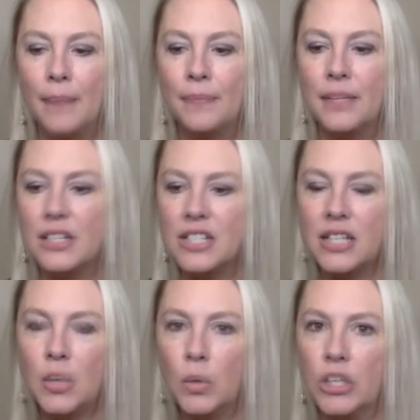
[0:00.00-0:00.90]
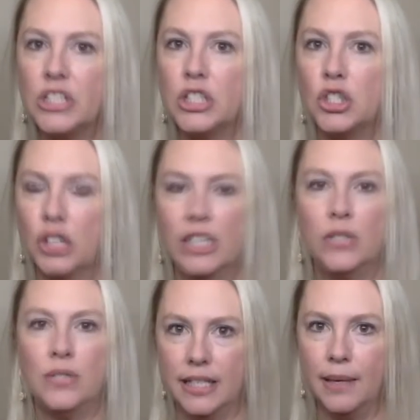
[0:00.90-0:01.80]
There's nothing worse than trying
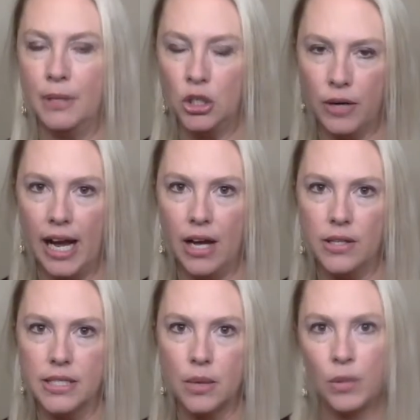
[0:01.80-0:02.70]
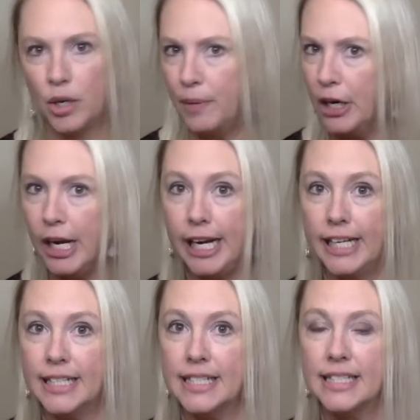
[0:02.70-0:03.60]
to dig up the ground with your bare
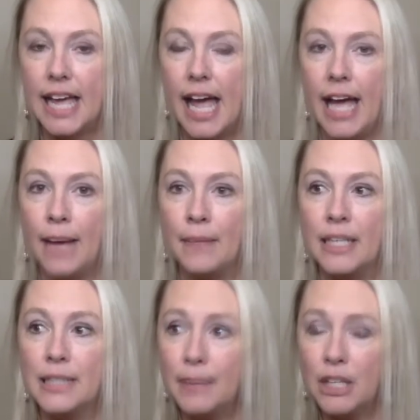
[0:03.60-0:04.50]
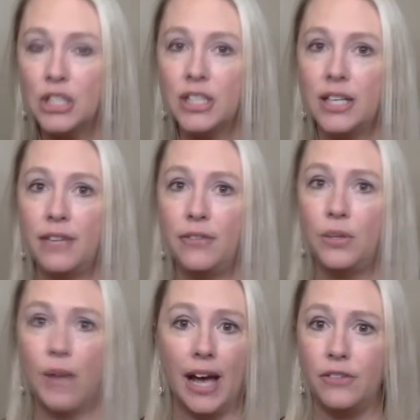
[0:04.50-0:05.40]
hands, especially if
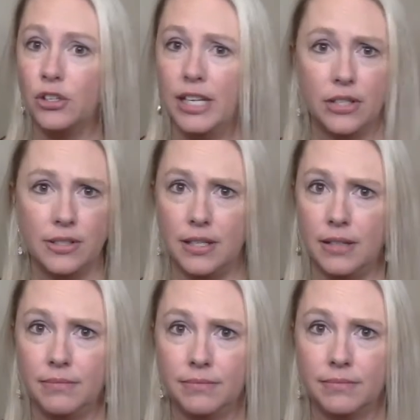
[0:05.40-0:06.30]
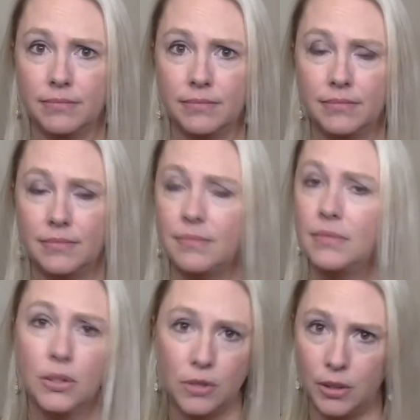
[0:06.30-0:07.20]
you have your nails done.
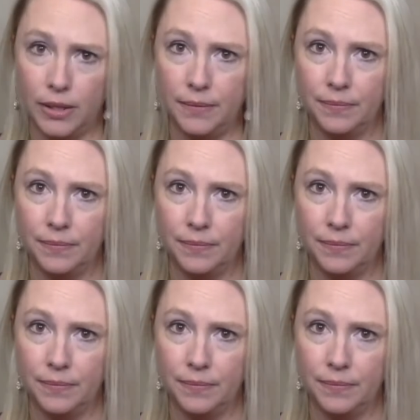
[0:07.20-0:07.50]
Don't do it.